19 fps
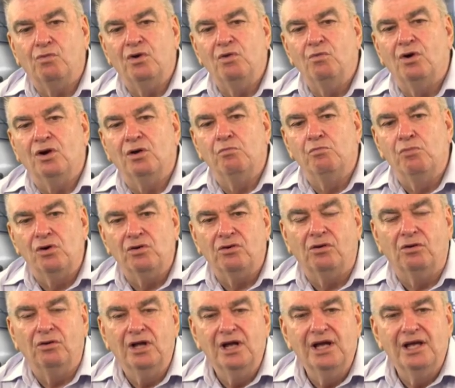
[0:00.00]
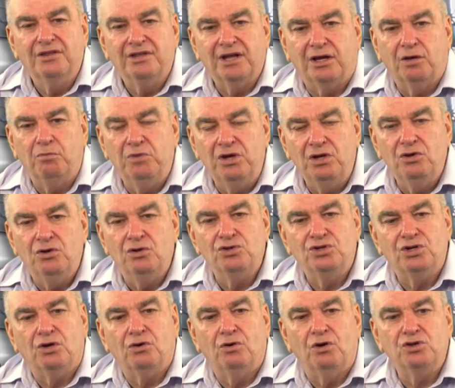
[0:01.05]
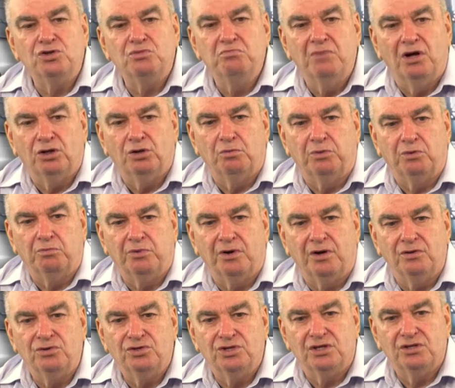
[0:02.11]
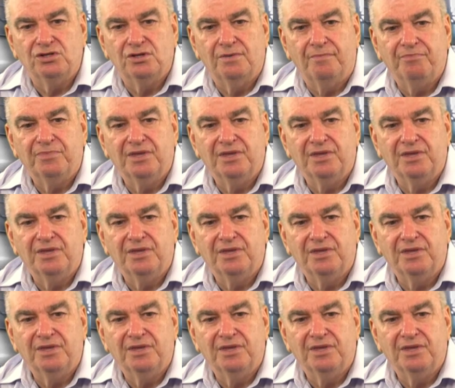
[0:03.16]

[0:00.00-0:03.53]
We want a model that can be used across multiple projects.